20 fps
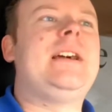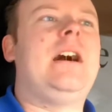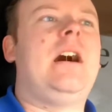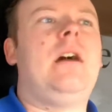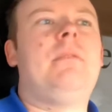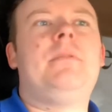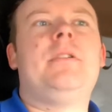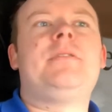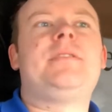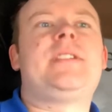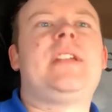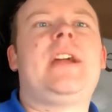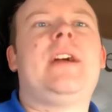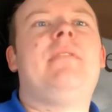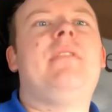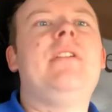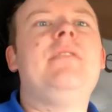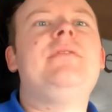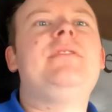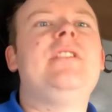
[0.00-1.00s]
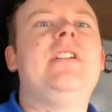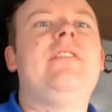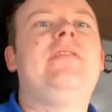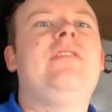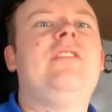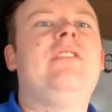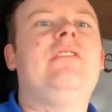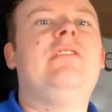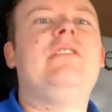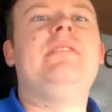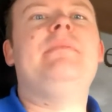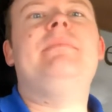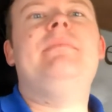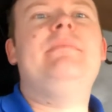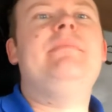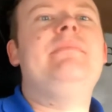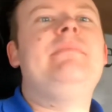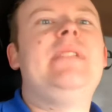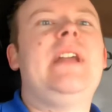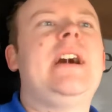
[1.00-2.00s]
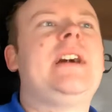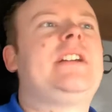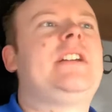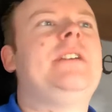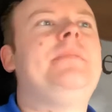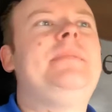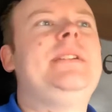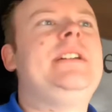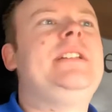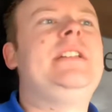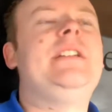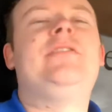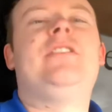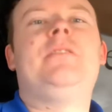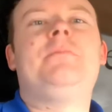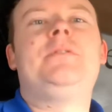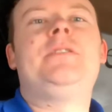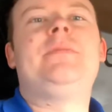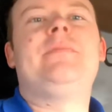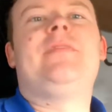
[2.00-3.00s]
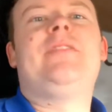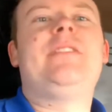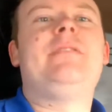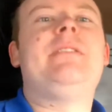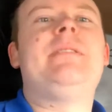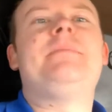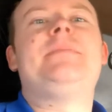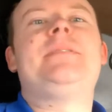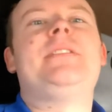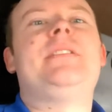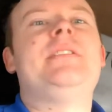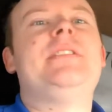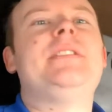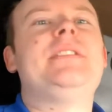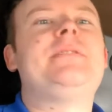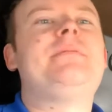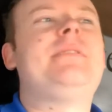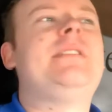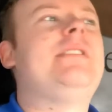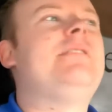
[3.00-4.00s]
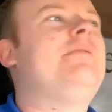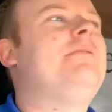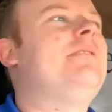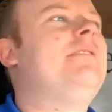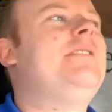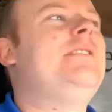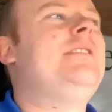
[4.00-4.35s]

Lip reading: I'm not saying I won't do a forum. That could be another option for the website as well.